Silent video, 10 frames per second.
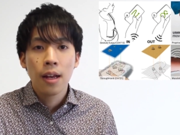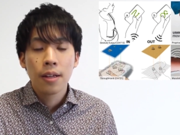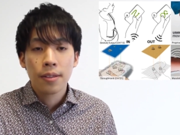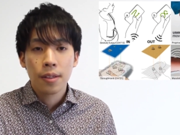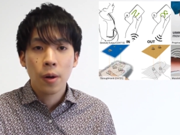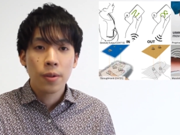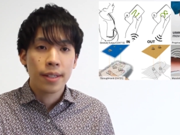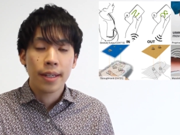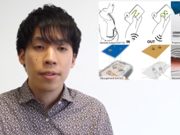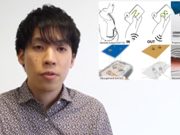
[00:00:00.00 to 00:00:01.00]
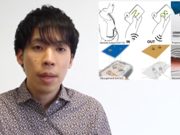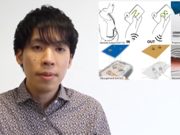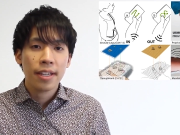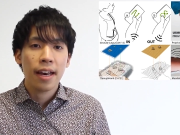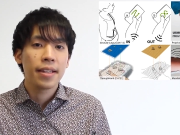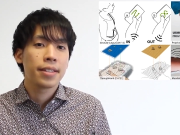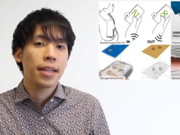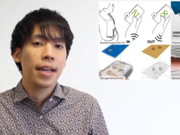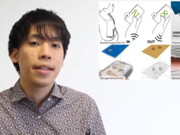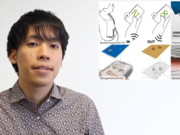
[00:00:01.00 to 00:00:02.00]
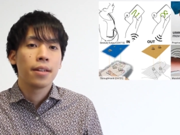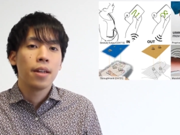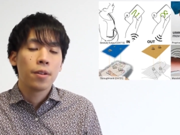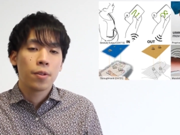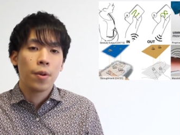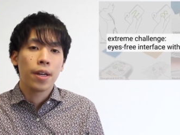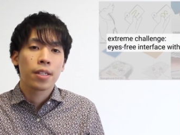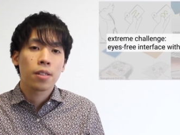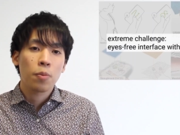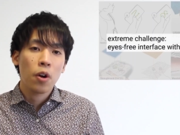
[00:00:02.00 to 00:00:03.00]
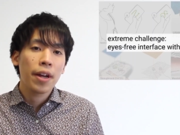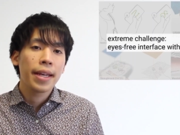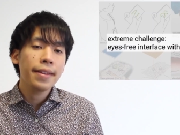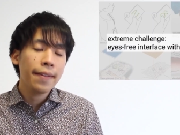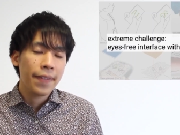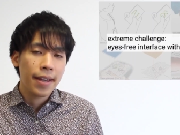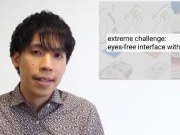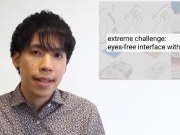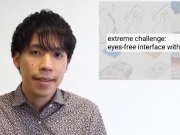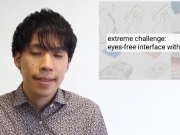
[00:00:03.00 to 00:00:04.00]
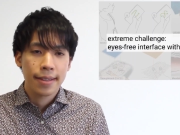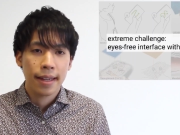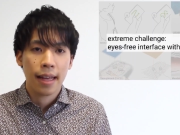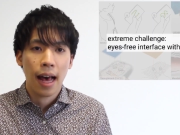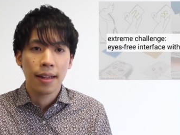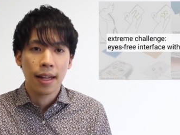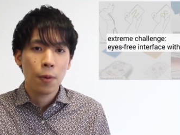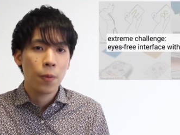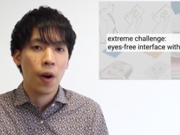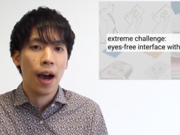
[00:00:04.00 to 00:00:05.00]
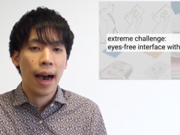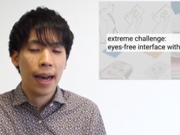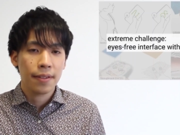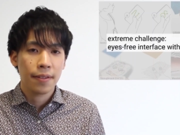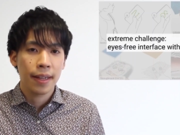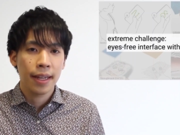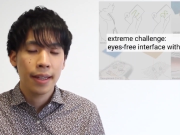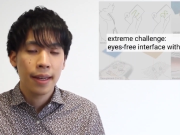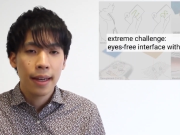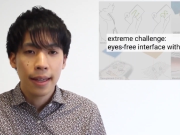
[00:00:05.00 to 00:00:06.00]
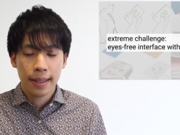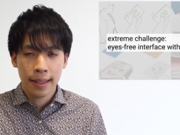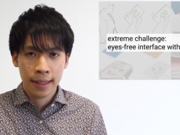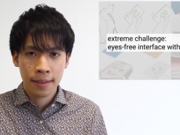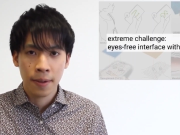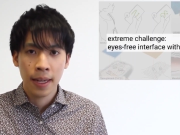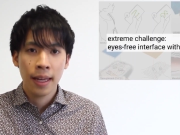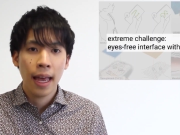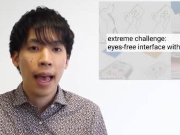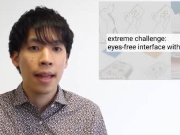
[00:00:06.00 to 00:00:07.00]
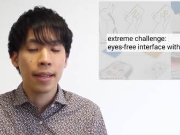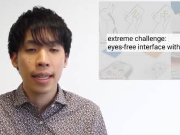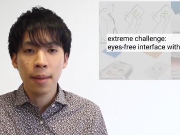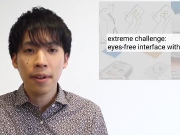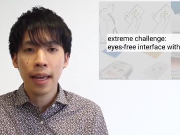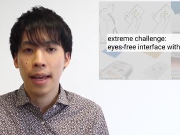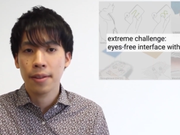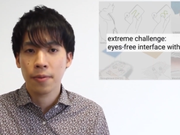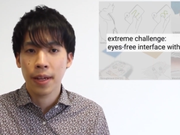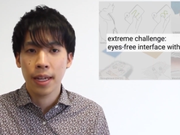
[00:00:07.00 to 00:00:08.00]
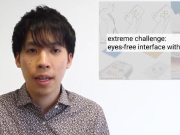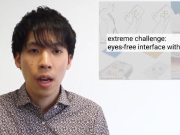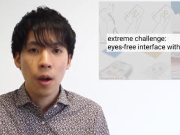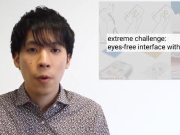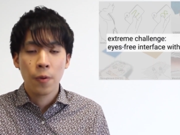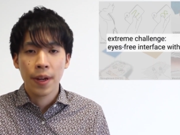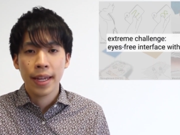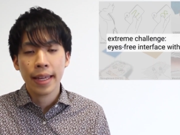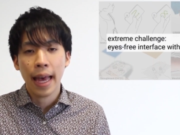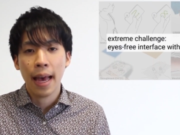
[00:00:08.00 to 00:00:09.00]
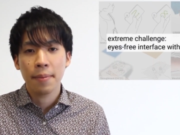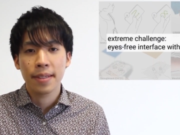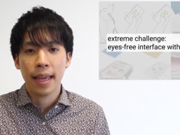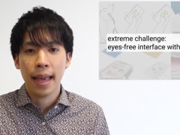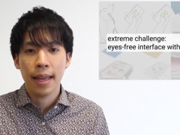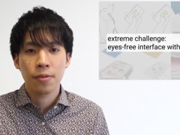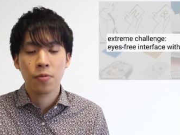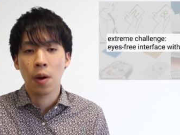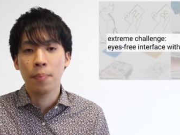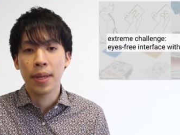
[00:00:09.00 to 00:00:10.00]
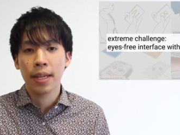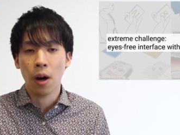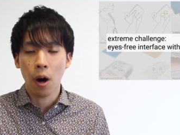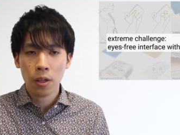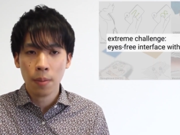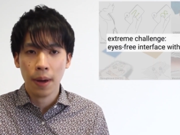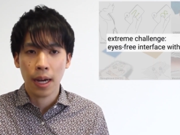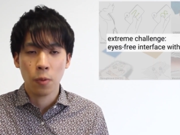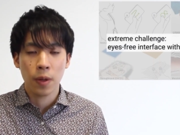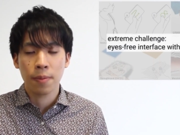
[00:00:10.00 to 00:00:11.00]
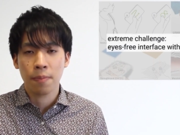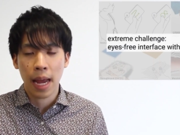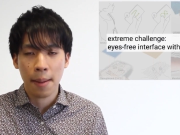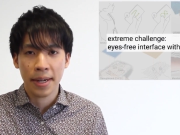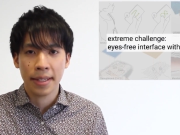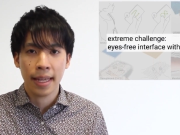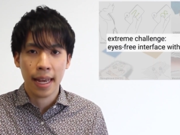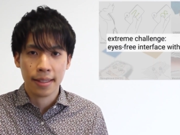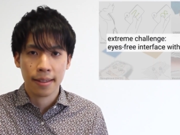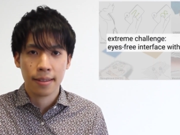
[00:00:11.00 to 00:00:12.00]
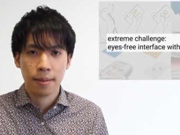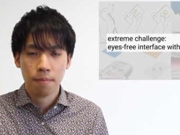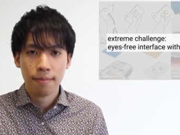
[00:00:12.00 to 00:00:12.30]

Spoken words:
So the extreme challenge is to explore interfaces that allow for eyes-free, ears-free, and even hands-free, freeing up the hands from being occupied with primary tasks.